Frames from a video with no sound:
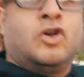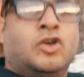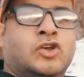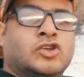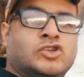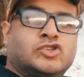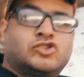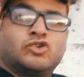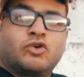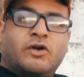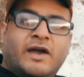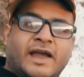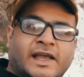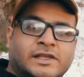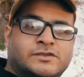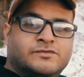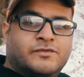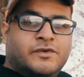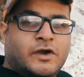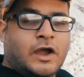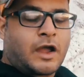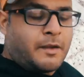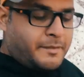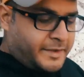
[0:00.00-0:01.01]
So guys, we
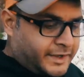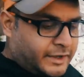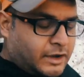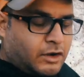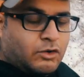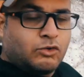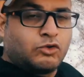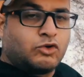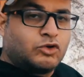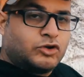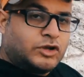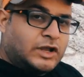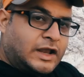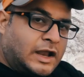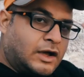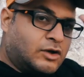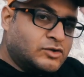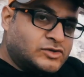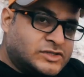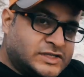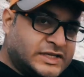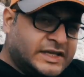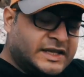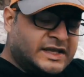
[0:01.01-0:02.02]
were coming down to
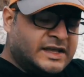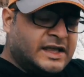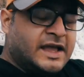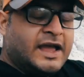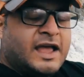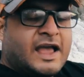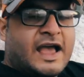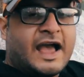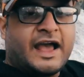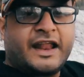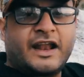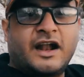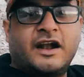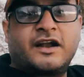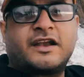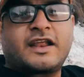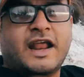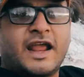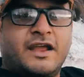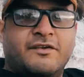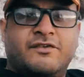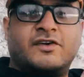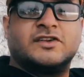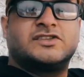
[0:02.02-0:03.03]
Dalhousie, and our
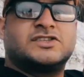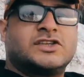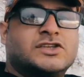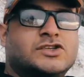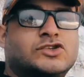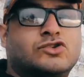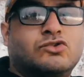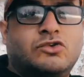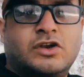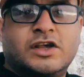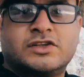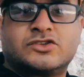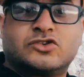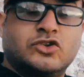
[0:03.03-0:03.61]
driver just told us, so